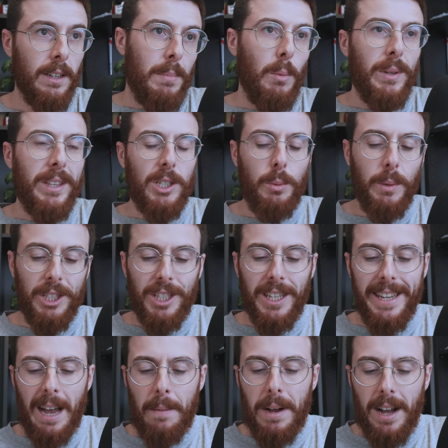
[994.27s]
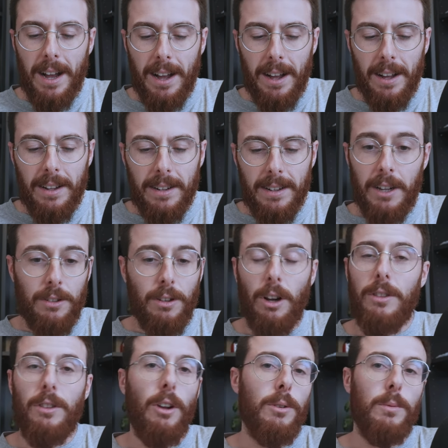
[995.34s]
But with a switch to Yamaha,
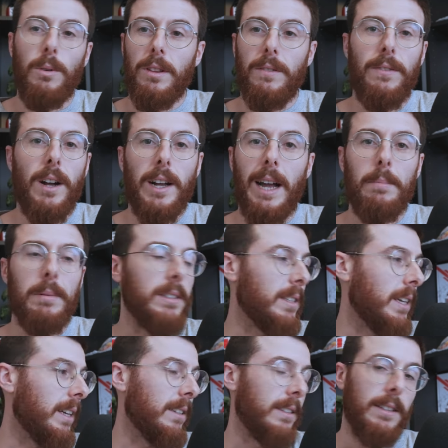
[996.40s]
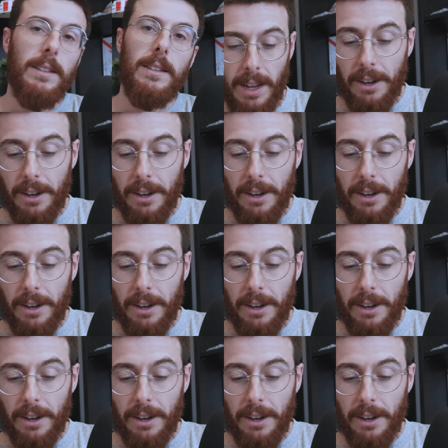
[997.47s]
God knows what the fuck happens then.